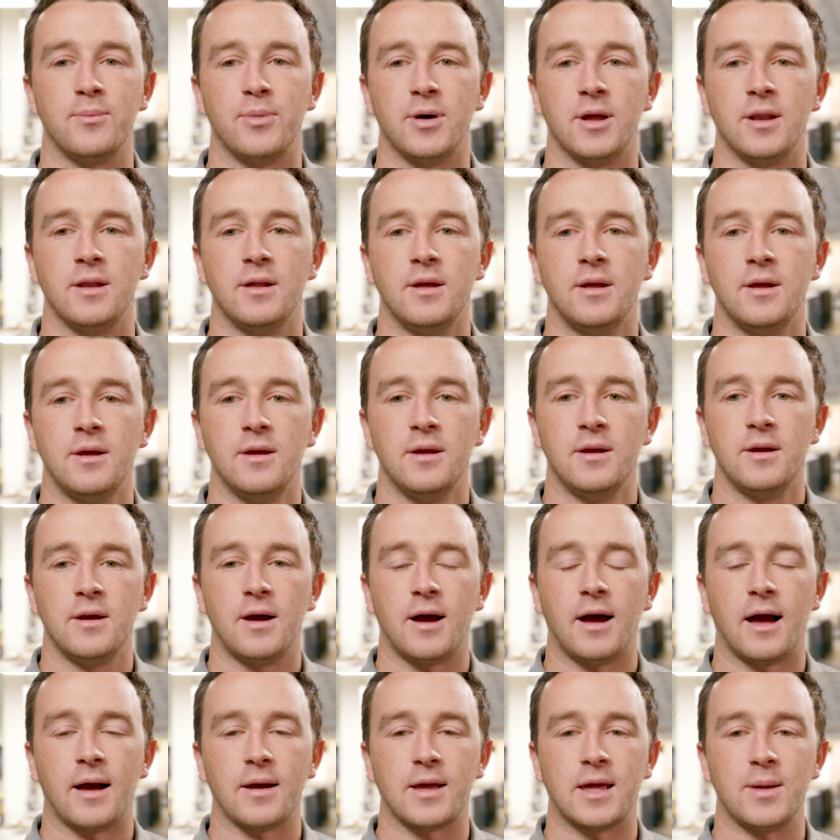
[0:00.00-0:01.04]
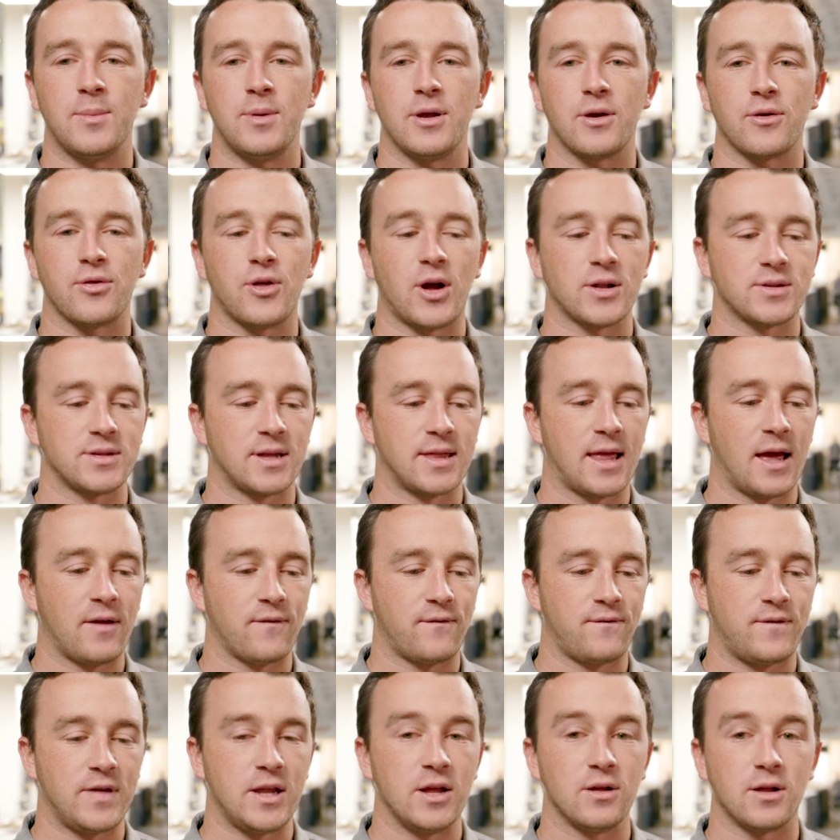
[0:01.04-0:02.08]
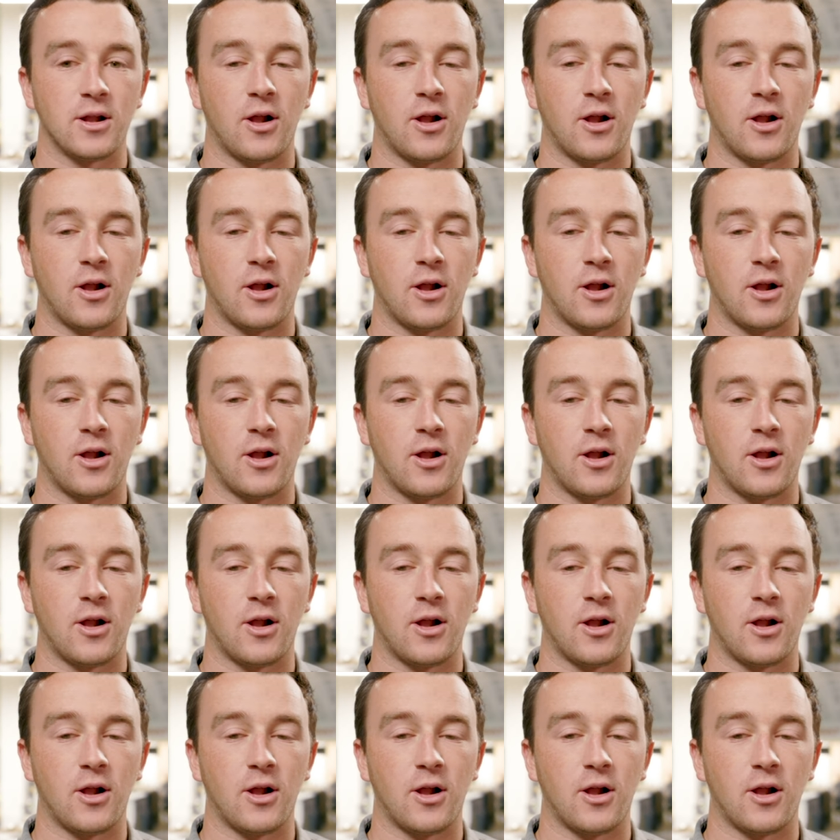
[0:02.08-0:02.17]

But uh, give me your thoughts on that feel